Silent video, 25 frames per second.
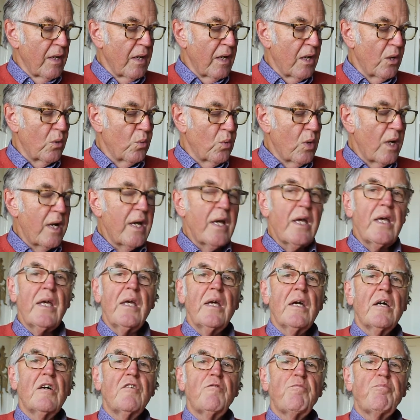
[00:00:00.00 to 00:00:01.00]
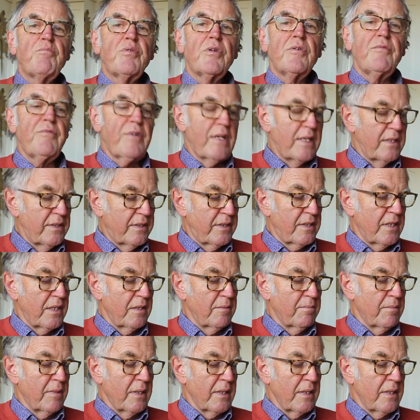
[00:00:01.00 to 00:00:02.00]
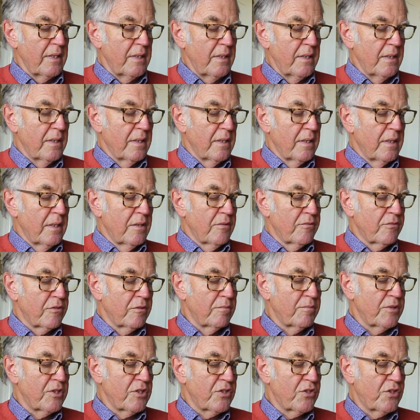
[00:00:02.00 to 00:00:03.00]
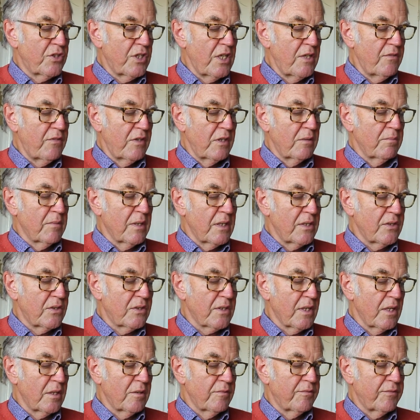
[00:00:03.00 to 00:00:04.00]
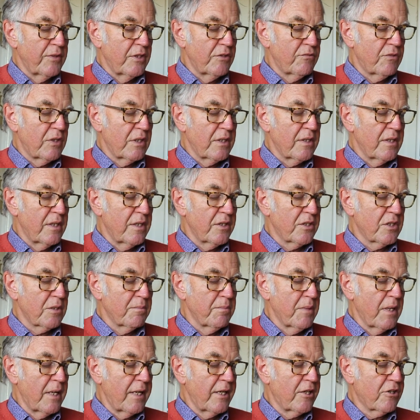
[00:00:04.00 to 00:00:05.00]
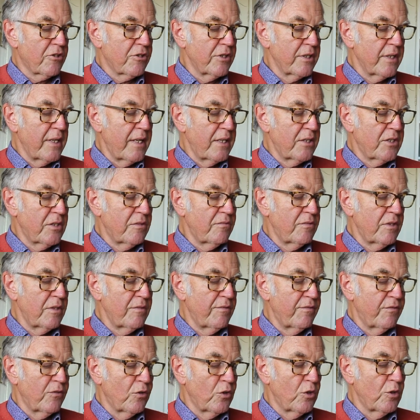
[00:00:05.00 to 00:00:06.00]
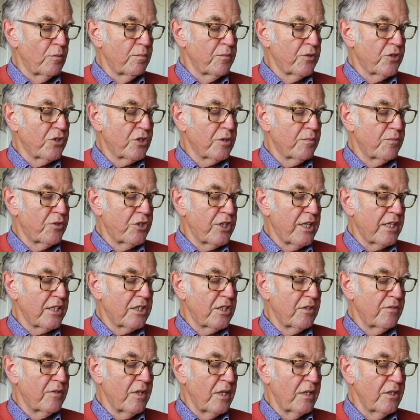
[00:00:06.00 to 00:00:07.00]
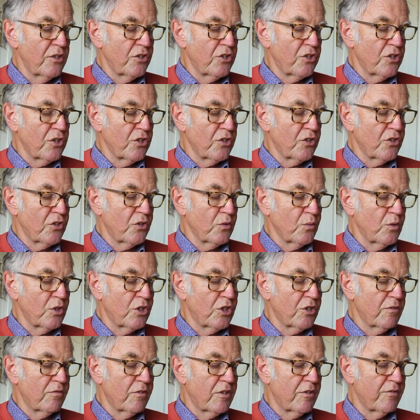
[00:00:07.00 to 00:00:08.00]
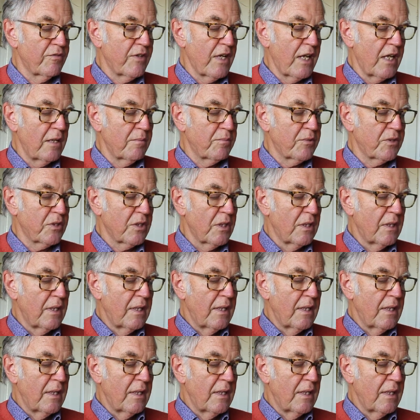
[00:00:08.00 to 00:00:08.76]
a way of preventing me from deceiving myself in regard to my creatively formed subjective hunches, which have developed